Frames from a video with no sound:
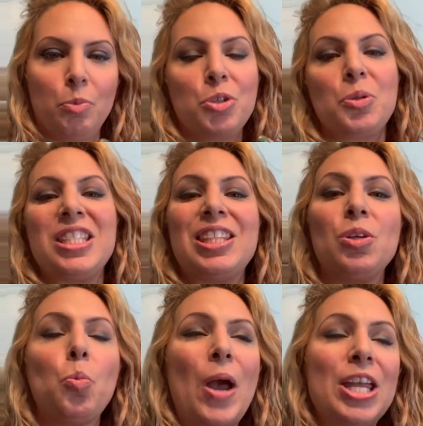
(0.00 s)
which was
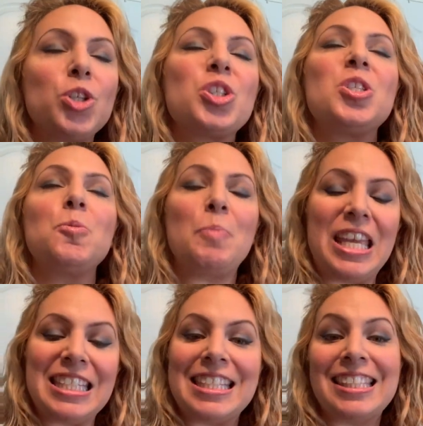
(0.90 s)
the way your
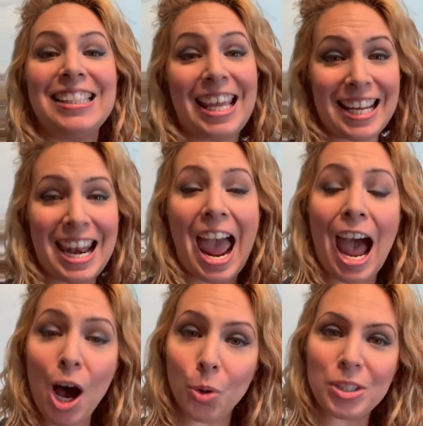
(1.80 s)
space is laid
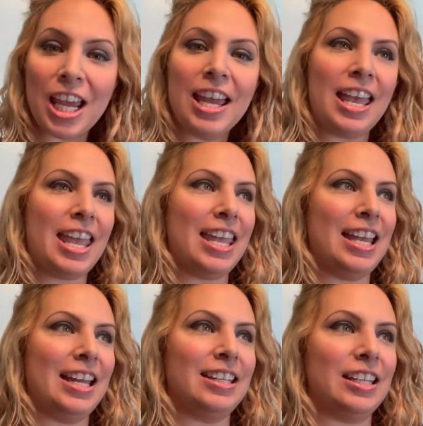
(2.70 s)
out
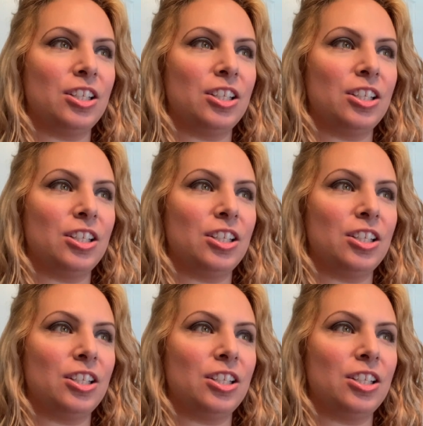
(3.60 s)
and,